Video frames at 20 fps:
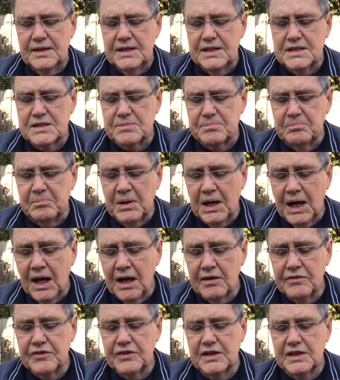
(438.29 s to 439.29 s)
is
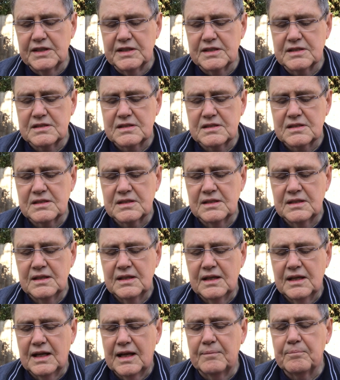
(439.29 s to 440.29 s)
marvelous
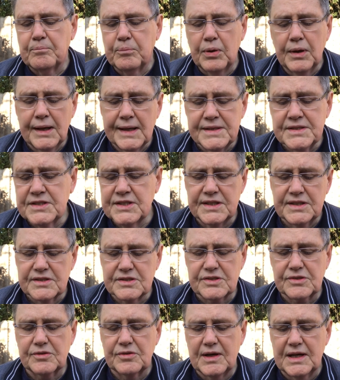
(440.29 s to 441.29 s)
and
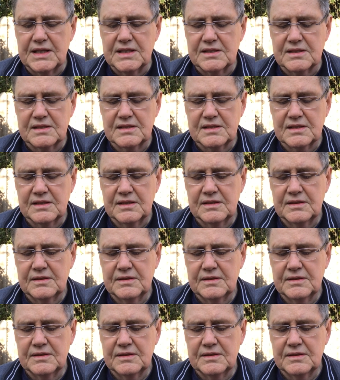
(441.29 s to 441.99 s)
plenteous grace.